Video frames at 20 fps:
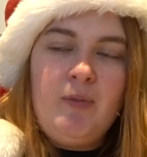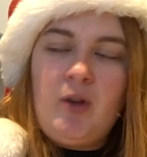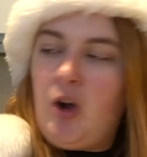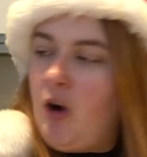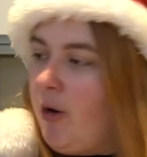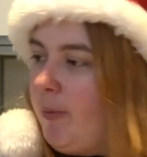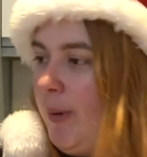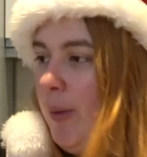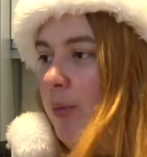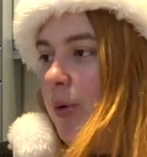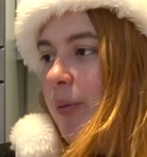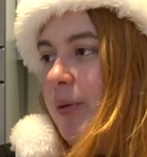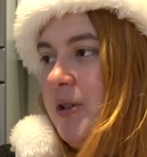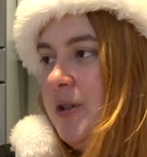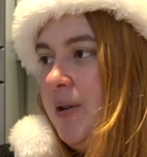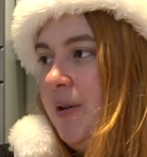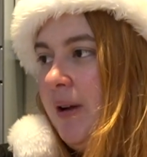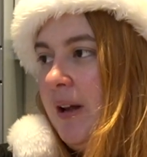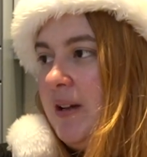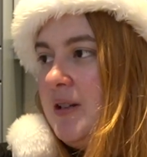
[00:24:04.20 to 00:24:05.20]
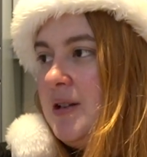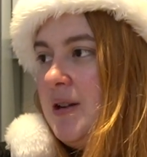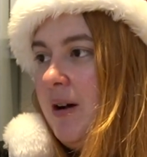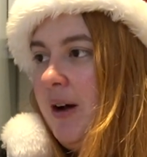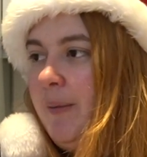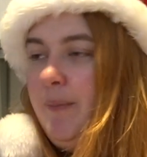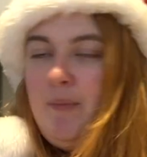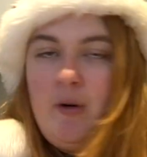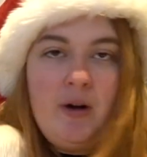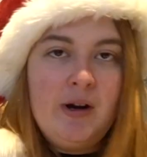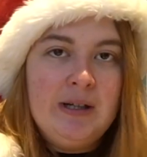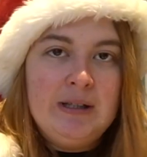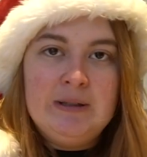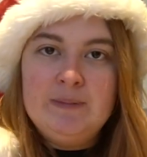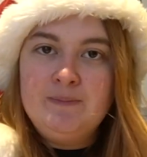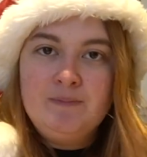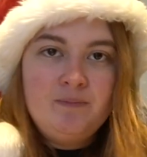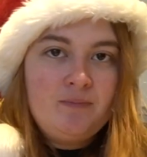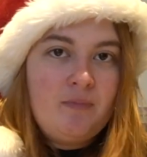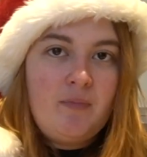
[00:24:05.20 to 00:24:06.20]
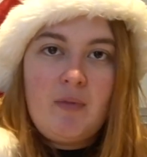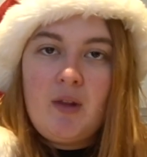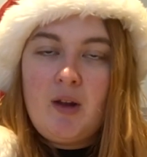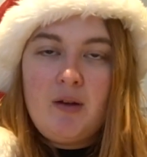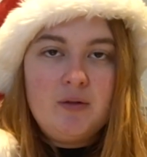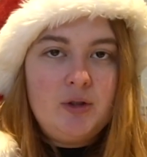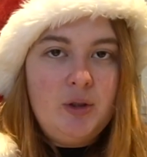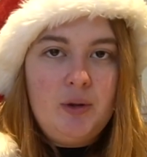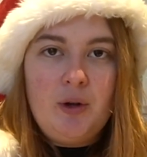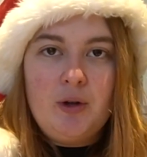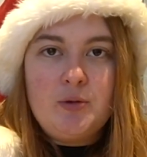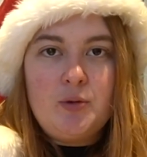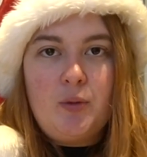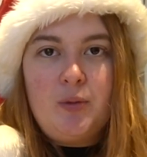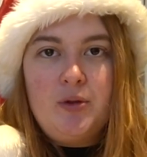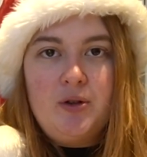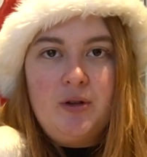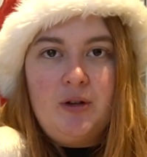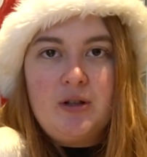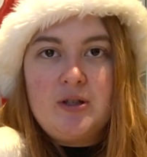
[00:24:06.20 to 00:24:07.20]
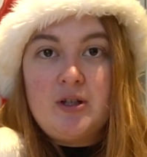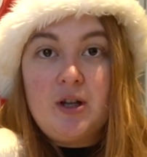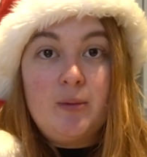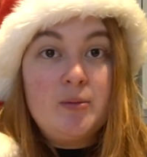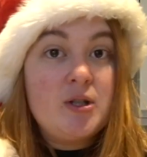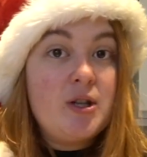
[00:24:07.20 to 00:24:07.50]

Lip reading: Can't remember what we're doing next time. Who knows what we're doing next time?